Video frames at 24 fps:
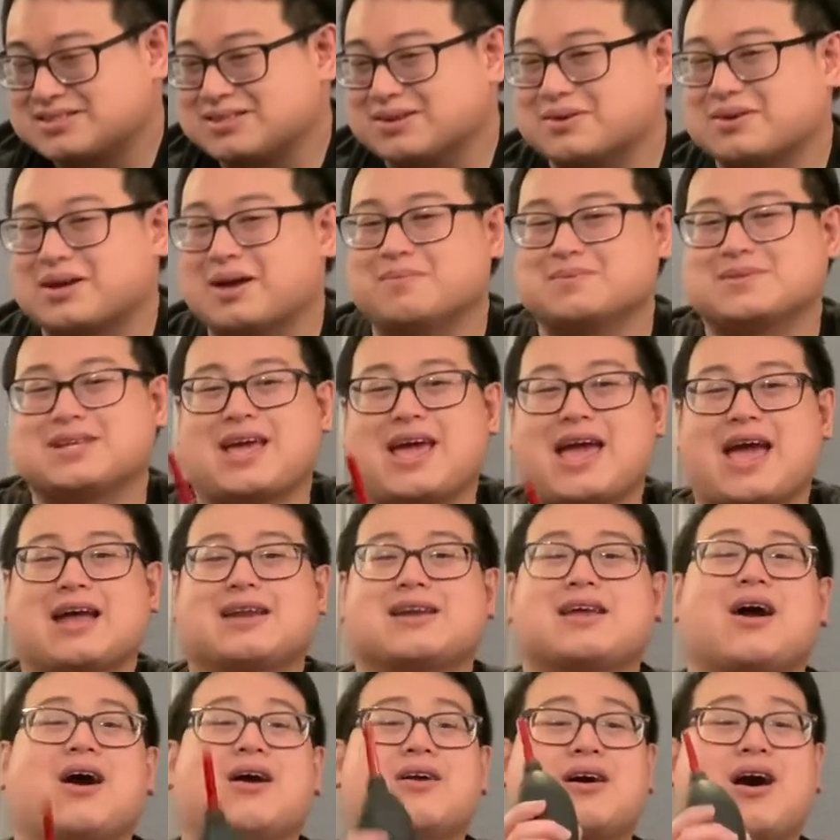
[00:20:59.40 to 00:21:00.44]
comes in
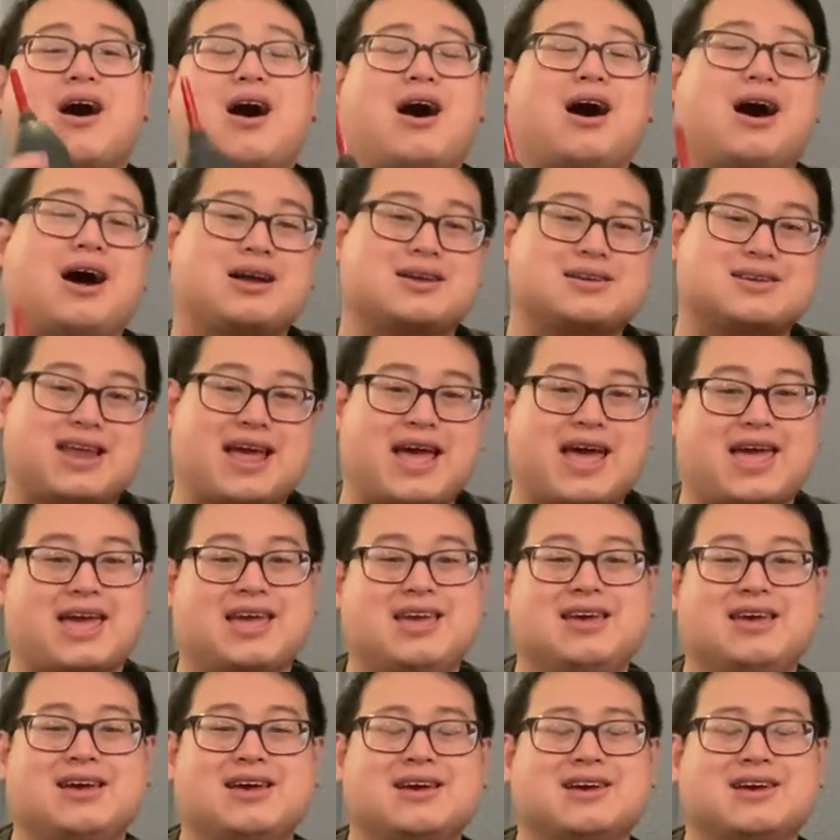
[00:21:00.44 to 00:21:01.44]
handy on a hot day